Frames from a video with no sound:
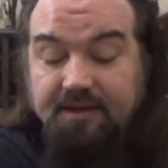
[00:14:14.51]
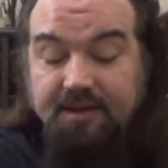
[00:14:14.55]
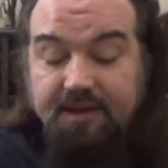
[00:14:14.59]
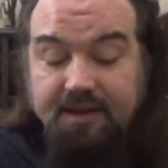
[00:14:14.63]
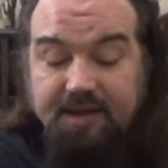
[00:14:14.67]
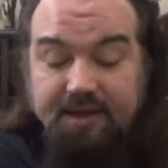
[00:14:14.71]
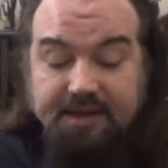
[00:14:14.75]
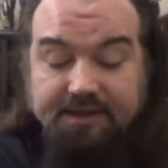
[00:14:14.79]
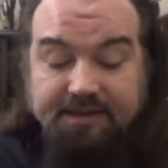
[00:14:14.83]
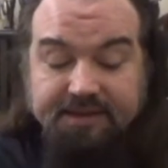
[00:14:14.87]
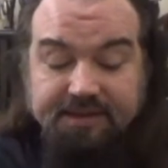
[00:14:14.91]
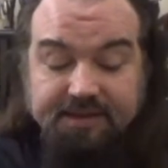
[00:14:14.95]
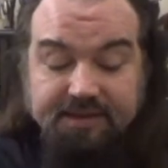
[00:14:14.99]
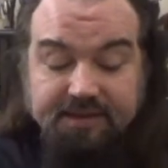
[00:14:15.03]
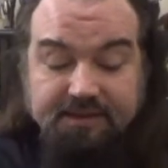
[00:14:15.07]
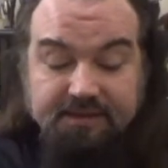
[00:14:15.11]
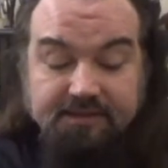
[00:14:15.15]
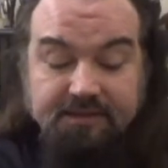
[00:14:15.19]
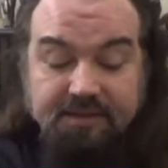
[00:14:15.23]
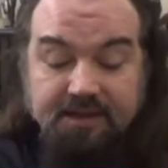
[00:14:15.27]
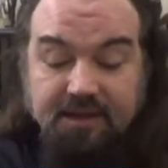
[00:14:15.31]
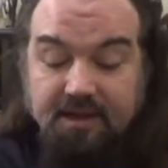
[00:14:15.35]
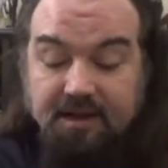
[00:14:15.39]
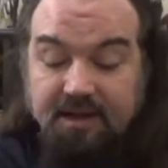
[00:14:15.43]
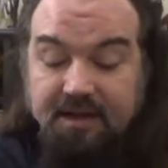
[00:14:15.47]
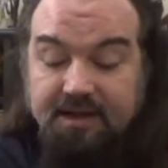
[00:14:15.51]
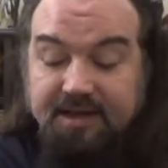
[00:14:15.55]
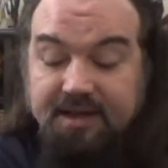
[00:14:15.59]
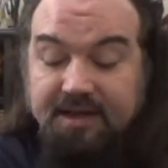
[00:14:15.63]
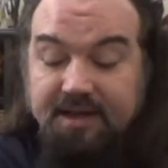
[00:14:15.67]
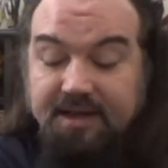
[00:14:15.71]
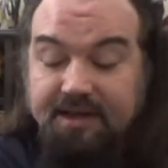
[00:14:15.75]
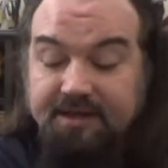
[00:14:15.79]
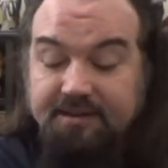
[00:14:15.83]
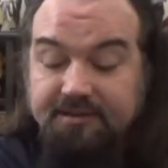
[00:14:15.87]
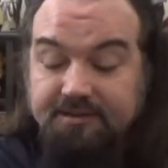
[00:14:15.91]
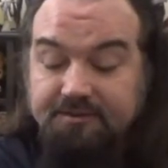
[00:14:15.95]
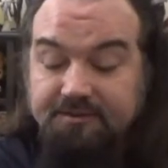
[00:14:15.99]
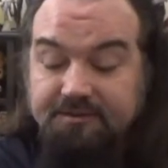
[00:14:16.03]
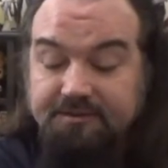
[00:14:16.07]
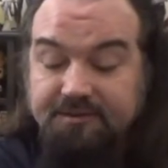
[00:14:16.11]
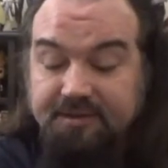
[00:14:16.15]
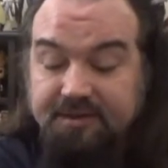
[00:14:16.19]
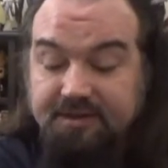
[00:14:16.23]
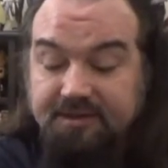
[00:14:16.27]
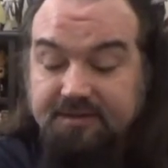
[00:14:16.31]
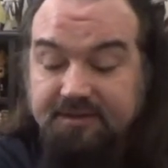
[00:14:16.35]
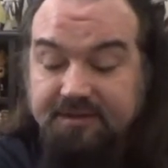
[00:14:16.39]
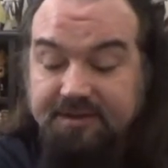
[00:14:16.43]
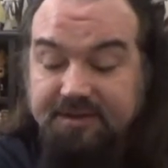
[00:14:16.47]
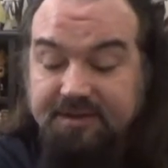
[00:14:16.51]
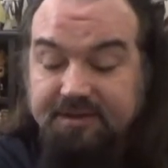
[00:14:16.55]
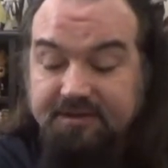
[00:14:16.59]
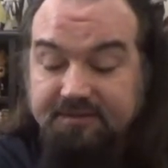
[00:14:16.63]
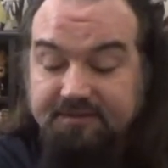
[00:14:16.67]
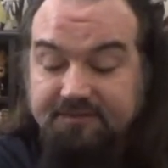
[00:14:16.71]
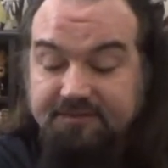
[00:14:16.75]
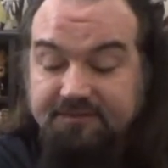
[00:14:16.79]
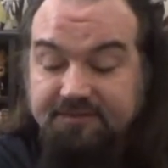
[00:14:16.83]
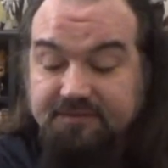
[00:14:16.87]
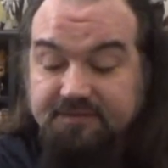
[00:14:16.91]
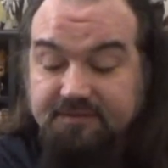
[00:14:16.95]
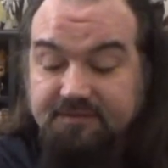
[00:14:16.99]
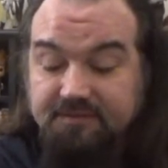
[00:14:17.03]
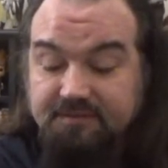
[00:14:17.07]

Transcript: Anya, Hawkeye, and Lucy, leave.